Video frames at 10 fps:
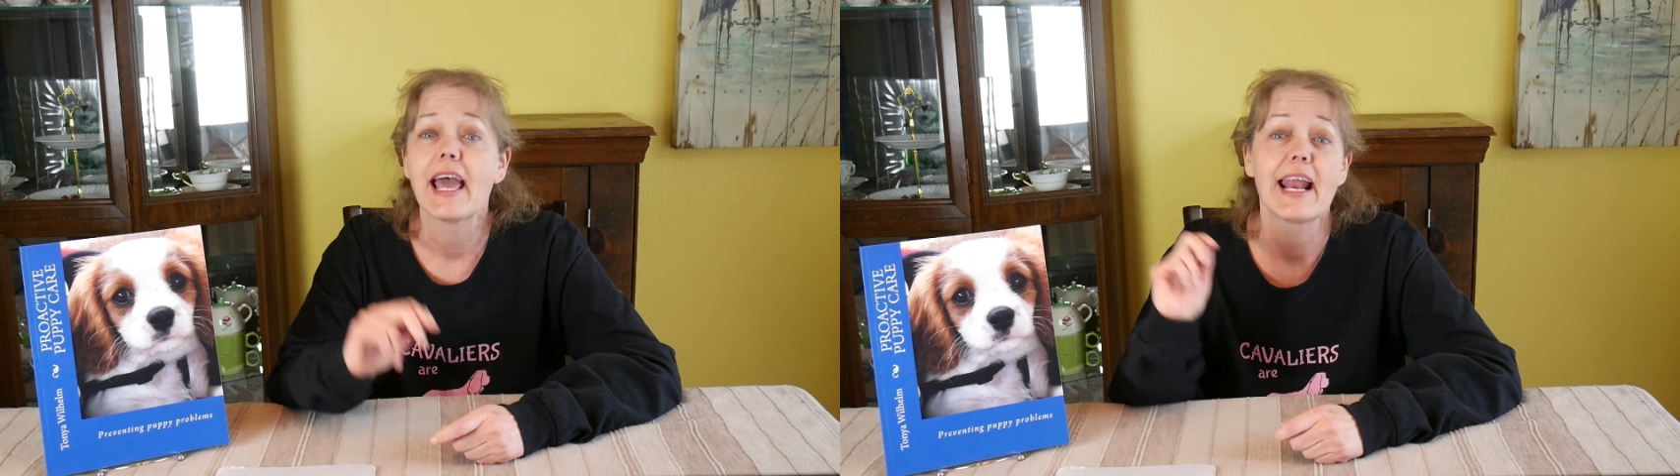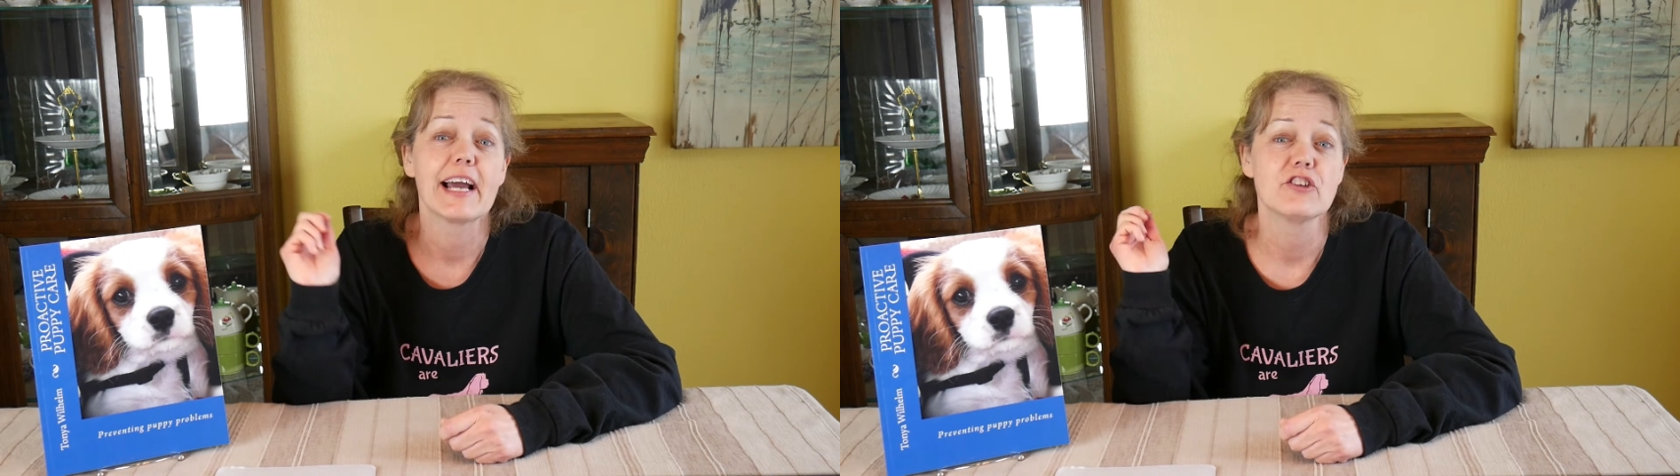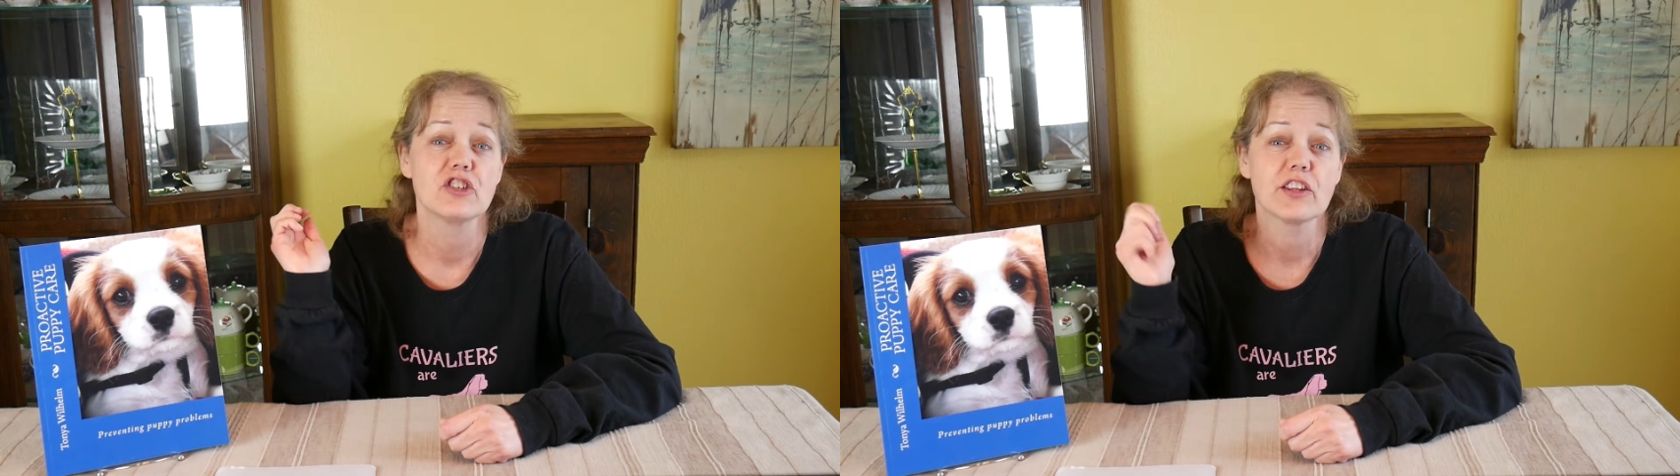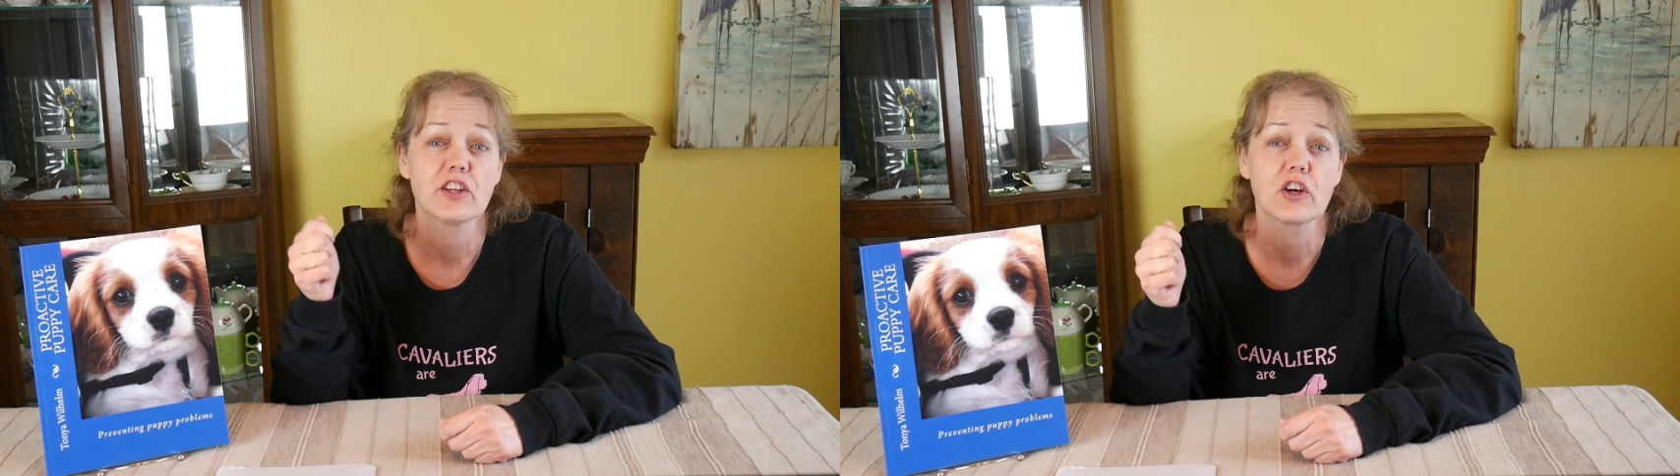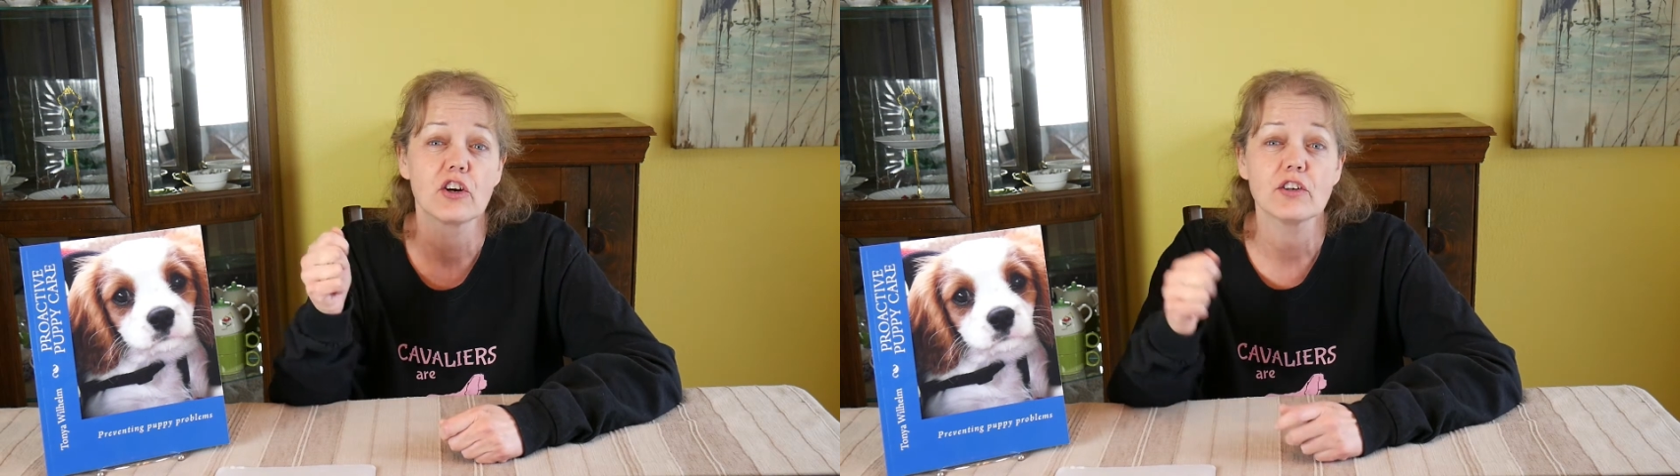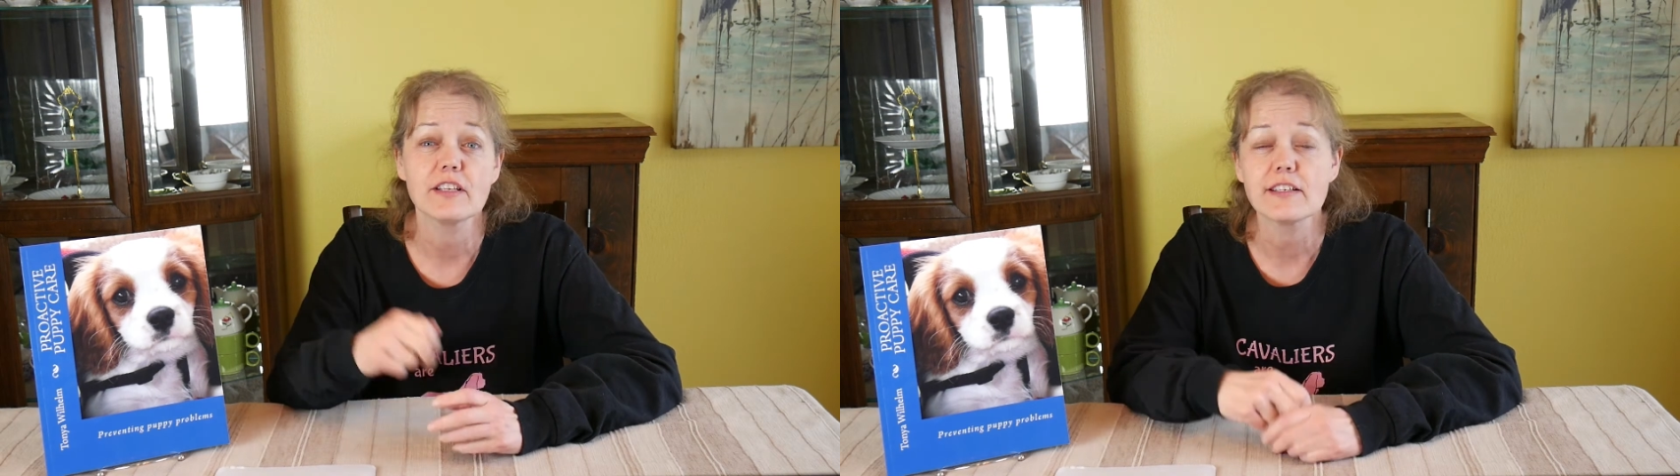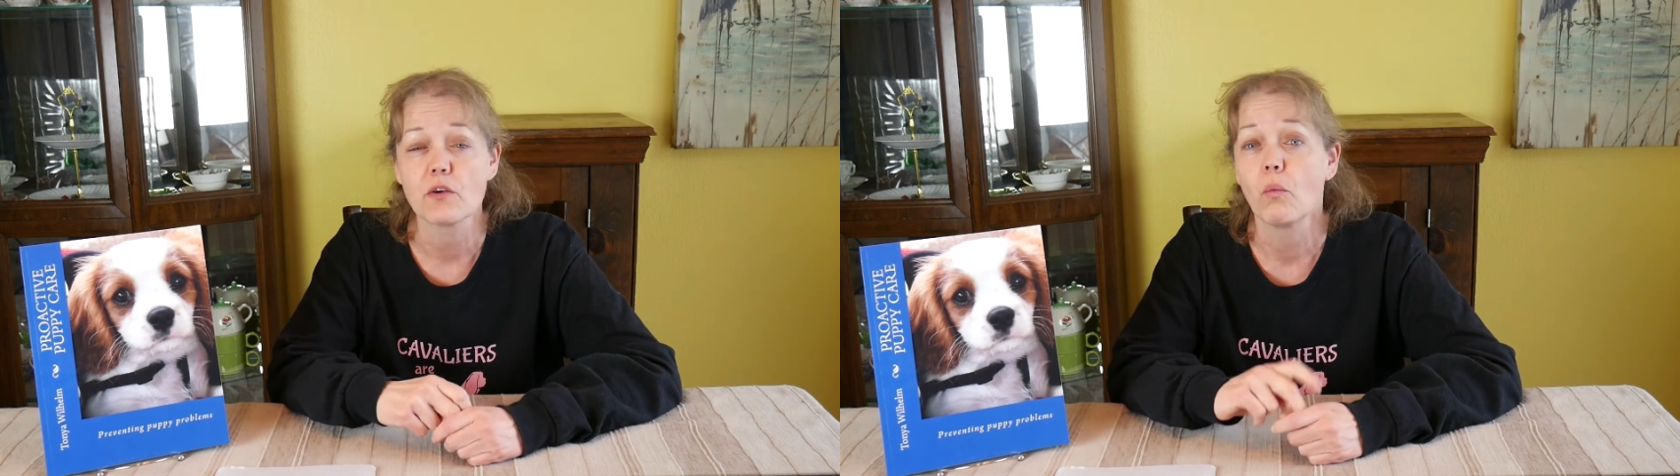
and I shut the curtains,